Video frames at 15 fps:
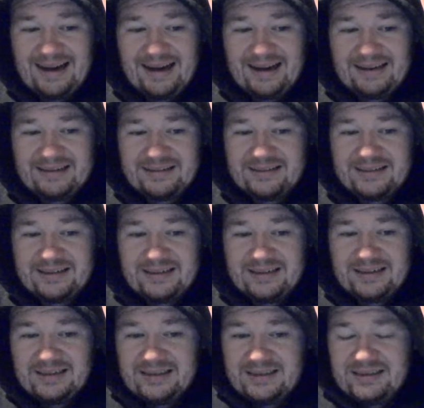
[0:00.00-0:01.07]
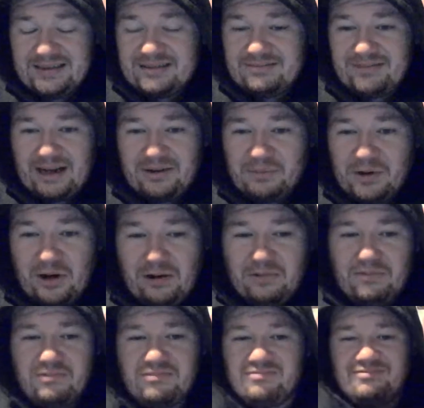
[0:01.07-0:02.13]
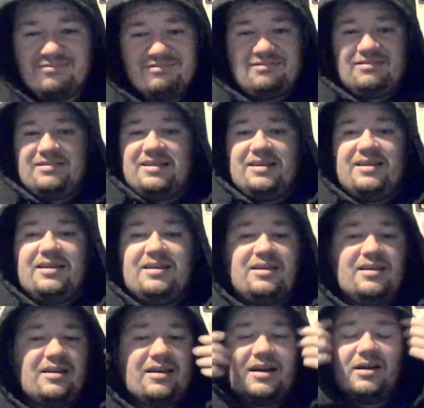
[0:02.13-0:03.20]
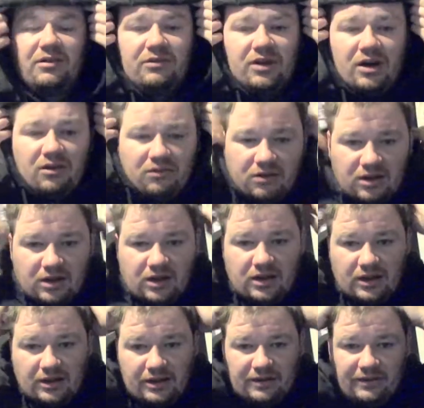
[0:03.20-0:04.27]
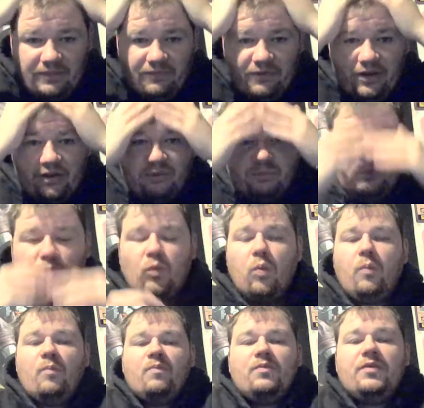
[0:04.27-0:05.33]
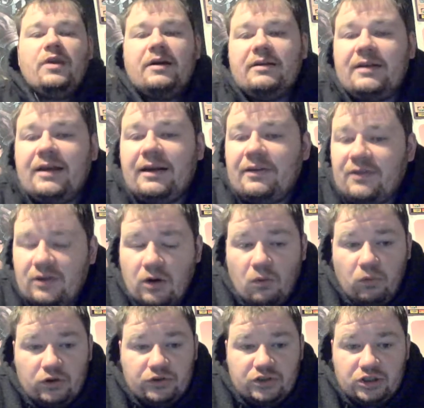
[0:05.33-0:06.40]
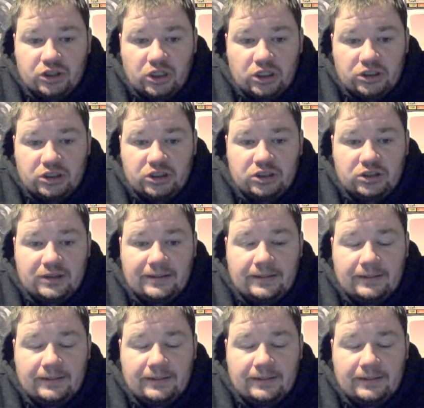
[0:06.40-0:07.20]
and Adam Cole? I don't know. This was just.